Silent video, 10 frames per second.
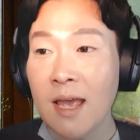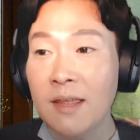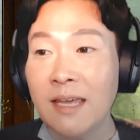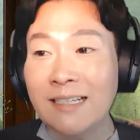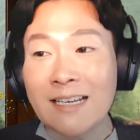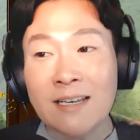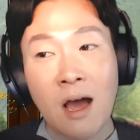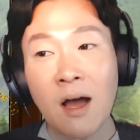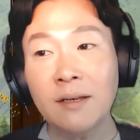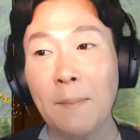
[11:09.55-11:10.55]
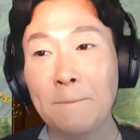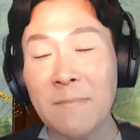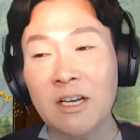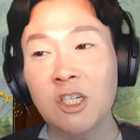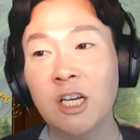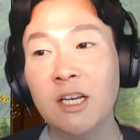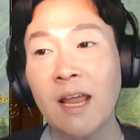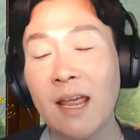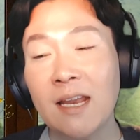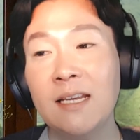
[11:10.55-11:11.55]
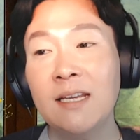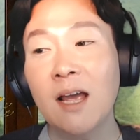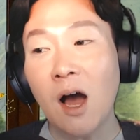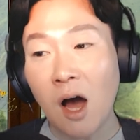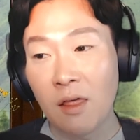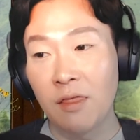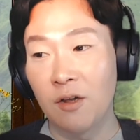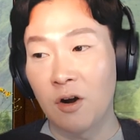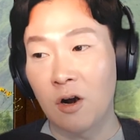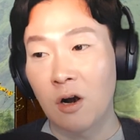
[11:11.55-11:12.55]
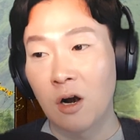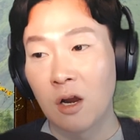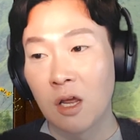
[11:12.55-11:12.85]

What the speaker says: They did not mention any other